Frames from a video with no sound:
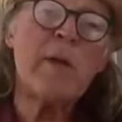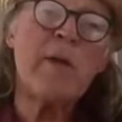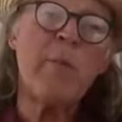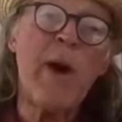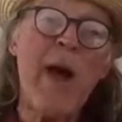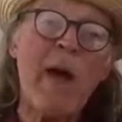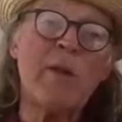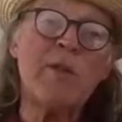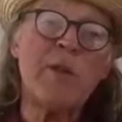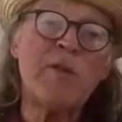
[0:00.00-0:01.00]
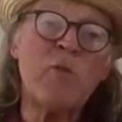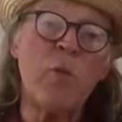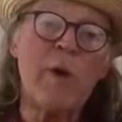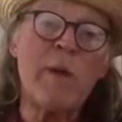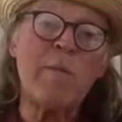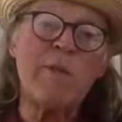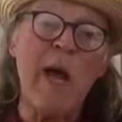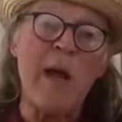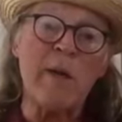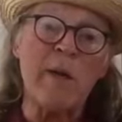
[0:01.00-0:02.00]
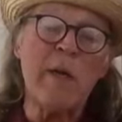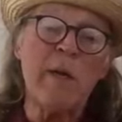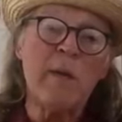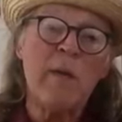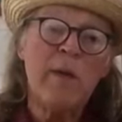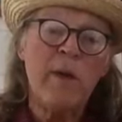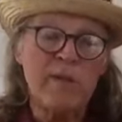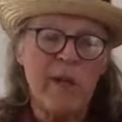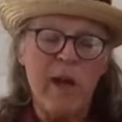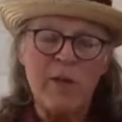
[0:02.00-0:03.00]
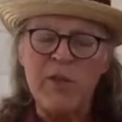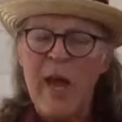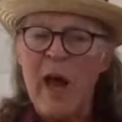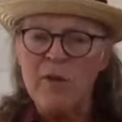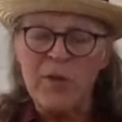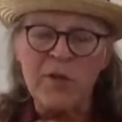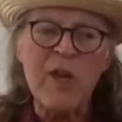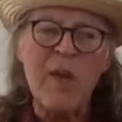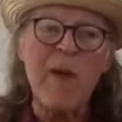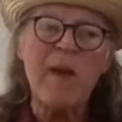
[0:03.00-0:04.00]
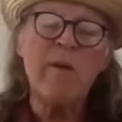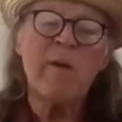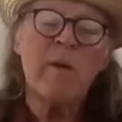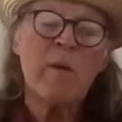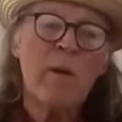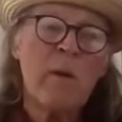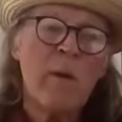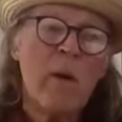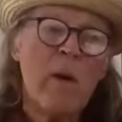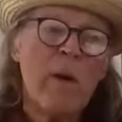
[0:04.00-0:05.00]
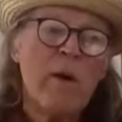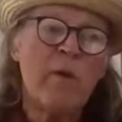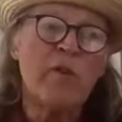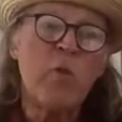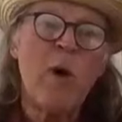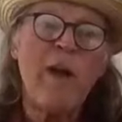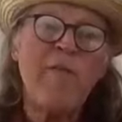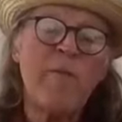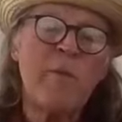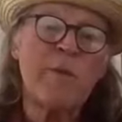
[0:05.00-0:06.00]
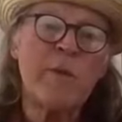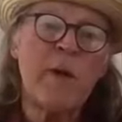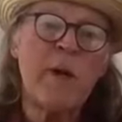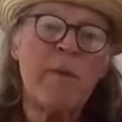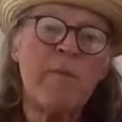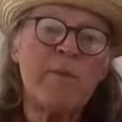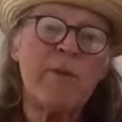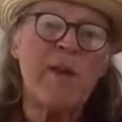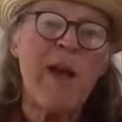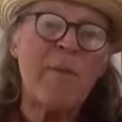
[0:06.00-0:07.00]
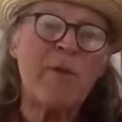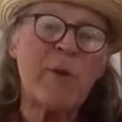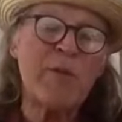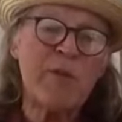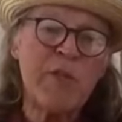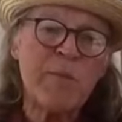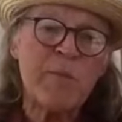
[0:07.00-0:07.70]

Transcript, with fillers: the biologist William Denton, who's a geologist, I mean, whose wife was a, a psychometrist.